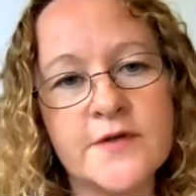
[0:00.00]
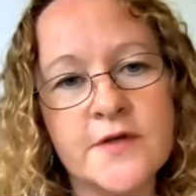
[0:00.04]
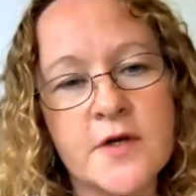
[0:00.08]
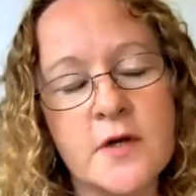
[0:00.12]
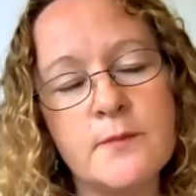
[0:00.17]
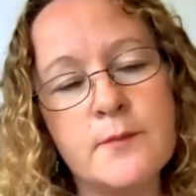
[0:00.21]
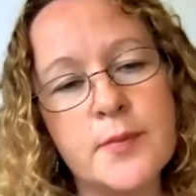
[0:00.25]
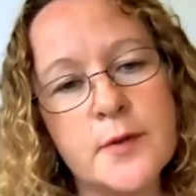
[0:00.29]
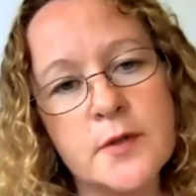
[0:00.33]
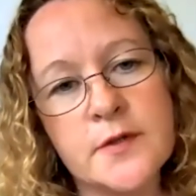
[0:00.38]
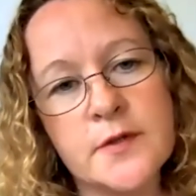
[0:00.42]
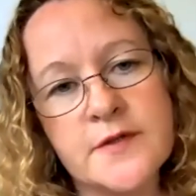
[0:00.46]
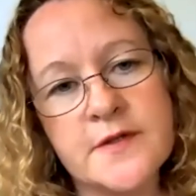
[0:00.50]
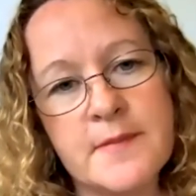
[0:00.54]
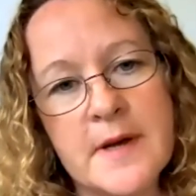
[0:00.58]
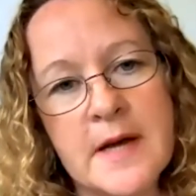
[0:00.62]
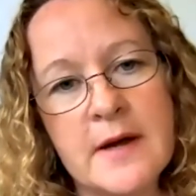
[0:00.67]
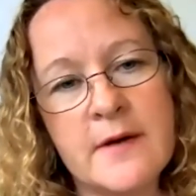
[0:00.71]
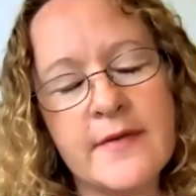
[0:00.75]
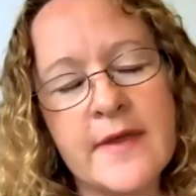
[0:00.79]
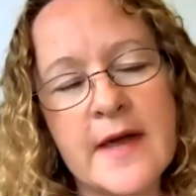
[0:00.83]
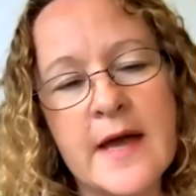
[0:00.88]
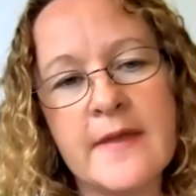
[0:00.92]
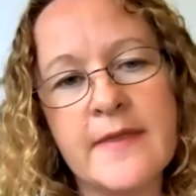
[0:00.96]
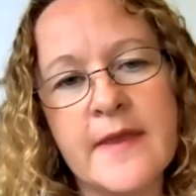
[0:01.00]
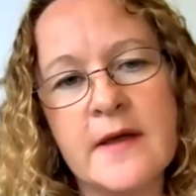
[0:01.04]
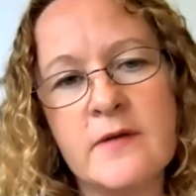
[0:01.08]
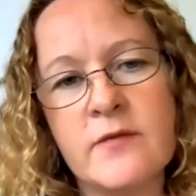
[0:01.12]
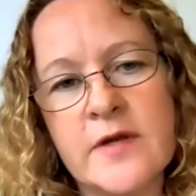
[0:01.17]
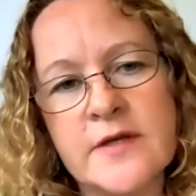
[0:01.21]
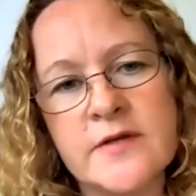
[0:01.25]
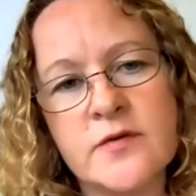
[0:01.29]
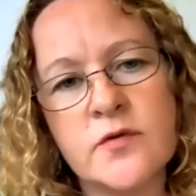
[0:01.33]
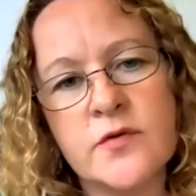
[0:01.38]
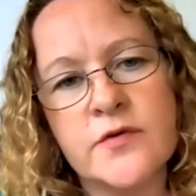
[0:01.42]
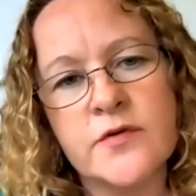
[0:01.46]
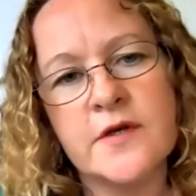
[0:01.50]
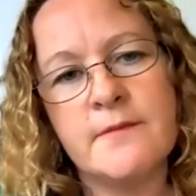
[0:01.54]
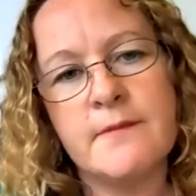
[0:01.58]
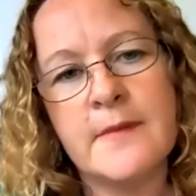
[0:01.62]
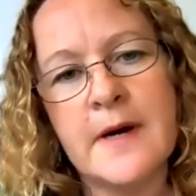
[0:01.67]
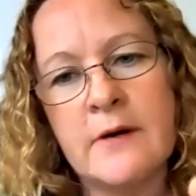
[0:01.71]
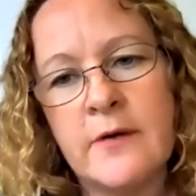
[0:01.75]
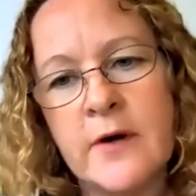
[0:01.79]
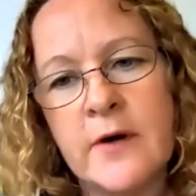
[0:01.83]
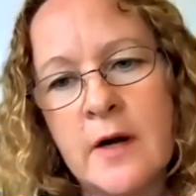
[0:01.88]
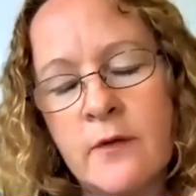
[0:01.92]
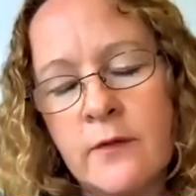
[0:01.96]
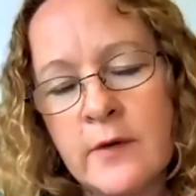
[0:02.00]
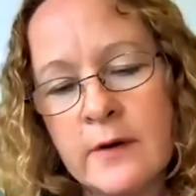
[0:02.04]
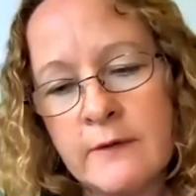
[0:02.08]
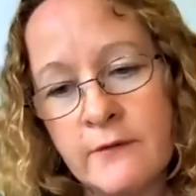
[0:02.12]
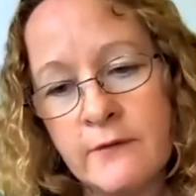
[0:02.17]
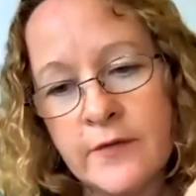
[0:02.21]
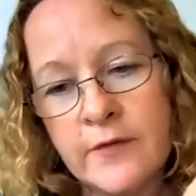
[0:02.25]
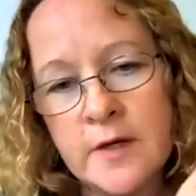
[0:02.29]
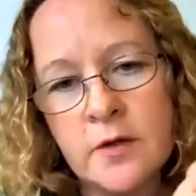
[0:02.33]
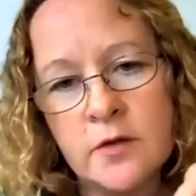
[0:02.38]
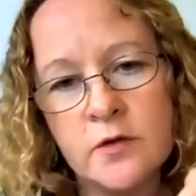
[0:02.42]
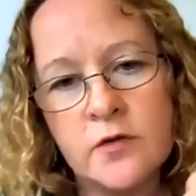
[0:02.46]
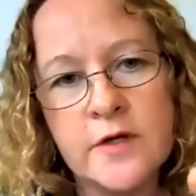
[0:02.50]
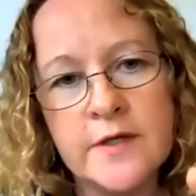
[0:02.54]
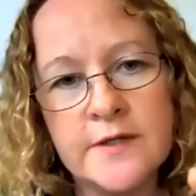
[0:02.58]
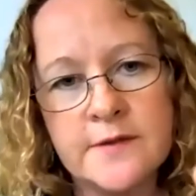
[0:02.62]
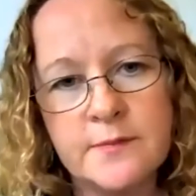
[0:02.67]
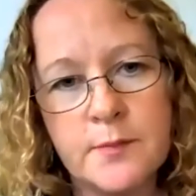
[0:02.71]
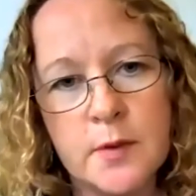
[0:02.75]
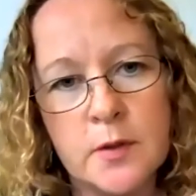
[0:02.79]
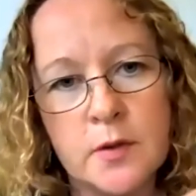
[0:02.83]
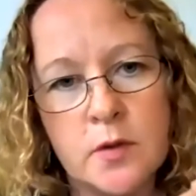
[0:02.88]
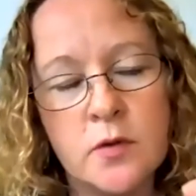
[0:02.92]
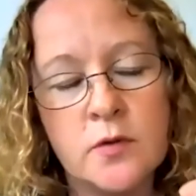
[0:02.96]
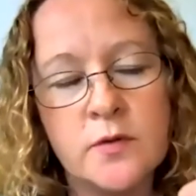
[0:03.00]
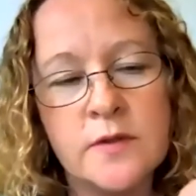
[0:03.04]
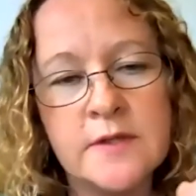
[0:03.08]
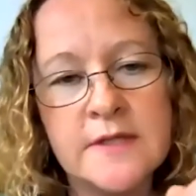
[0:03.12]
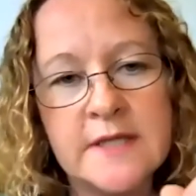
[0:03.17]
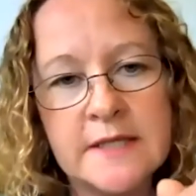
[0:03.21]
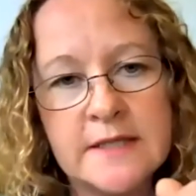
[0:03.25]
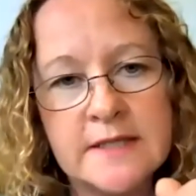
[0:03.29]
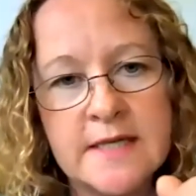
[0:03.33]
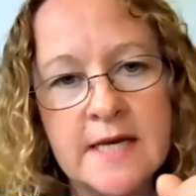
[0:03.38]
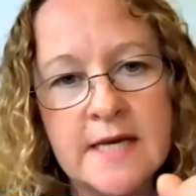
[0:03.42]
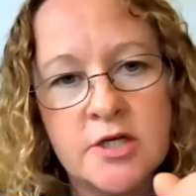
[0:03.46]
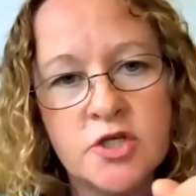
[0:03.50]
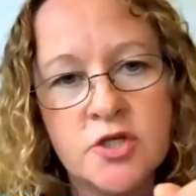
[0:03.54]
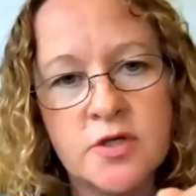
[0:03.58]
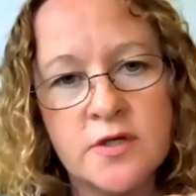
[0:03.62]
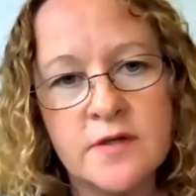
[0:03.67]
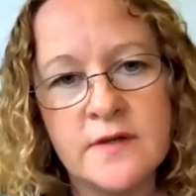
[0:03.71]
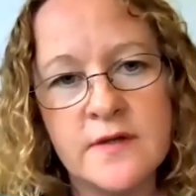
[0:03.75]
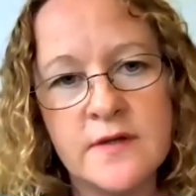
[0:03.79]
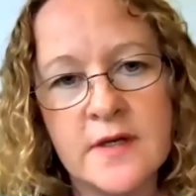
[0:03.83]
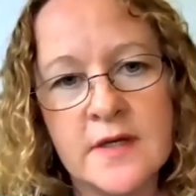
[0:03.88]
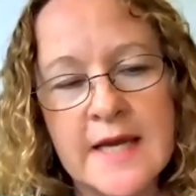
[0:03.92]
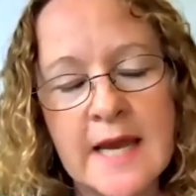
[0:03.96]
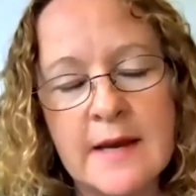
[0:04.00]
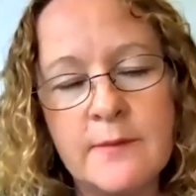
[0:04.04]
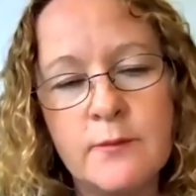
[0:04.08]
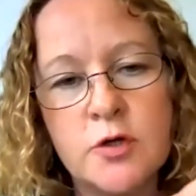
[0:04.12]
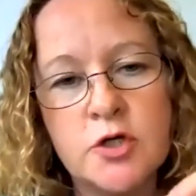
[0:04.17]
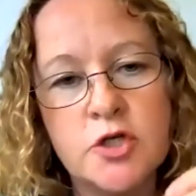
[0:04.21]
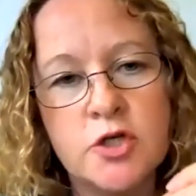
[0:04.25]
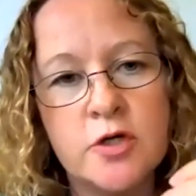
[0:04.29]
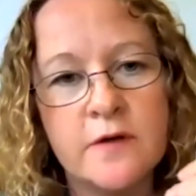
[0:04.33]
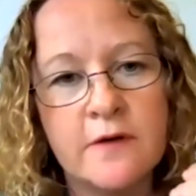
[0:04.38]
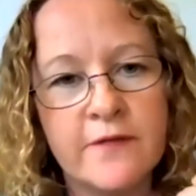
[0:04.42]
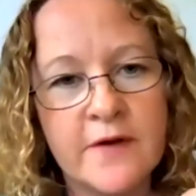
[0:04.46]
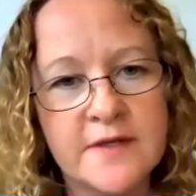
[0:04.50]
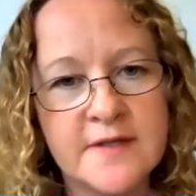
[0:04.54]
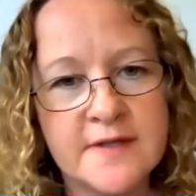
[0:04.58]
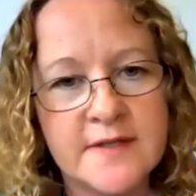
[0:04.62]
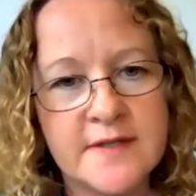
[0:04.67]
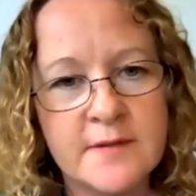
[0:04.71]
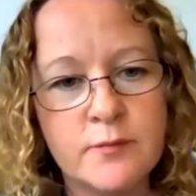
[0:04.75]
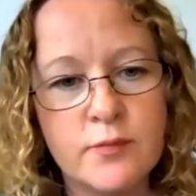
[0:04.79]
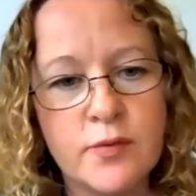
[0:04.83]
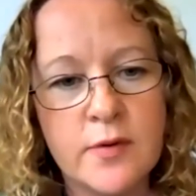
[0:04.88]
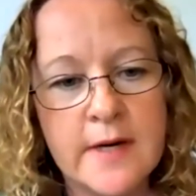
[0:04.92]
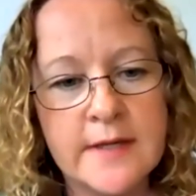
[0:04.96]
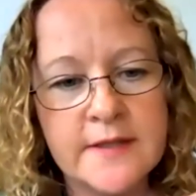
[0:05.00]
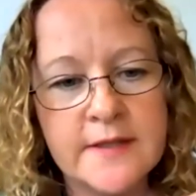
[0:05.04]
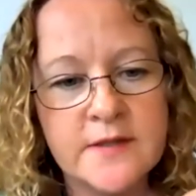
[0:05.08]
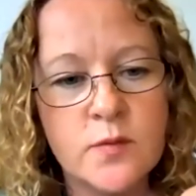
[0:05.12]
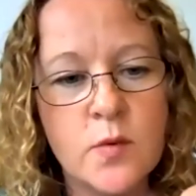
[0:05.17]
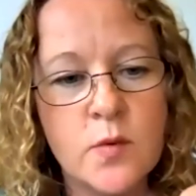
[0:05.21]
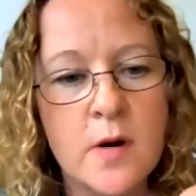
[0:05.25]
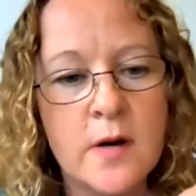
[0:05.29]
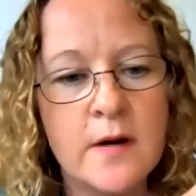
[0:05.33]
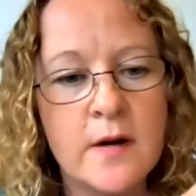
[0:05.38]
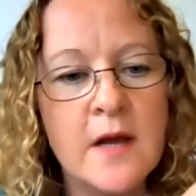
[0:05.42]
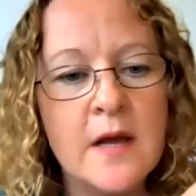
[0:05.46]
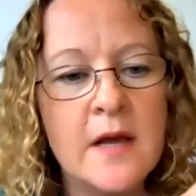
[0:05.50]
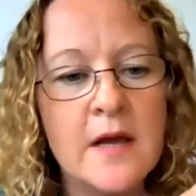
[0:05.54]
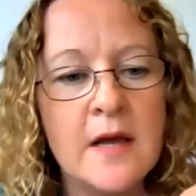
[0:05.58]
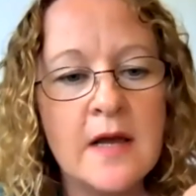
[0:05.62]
So books about that. There is also Mario Involucri's book on dictation, the Cambridge University Press one.